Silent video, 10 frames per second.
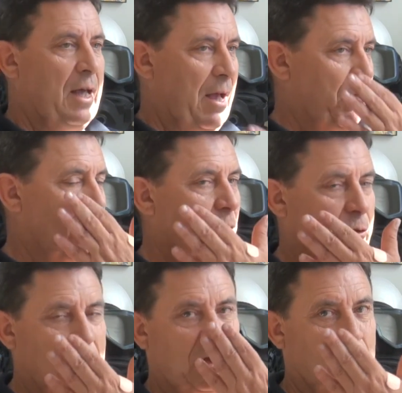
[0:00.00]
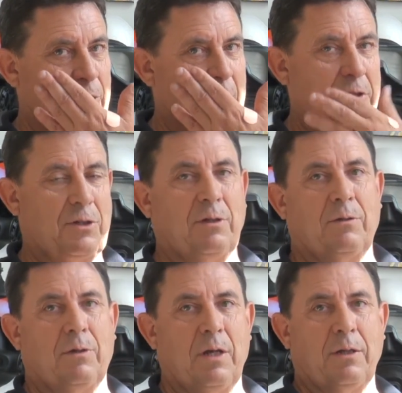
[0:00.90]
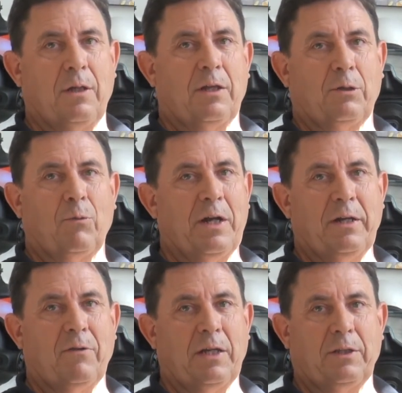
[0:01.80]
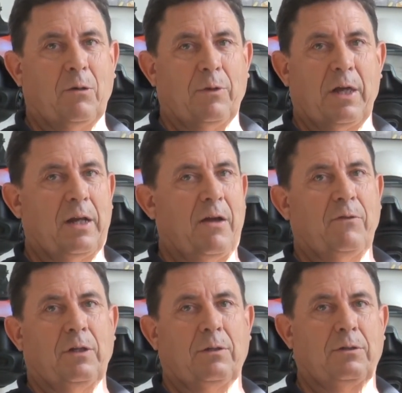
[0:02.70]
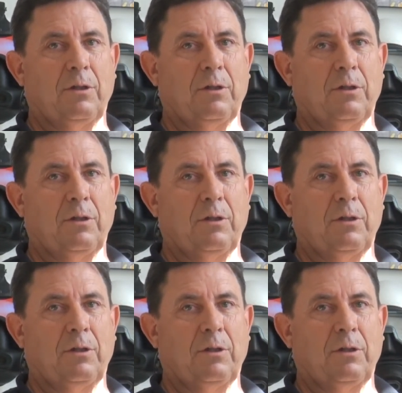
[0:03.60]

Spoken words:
having all your instrumentation at the ready right there without having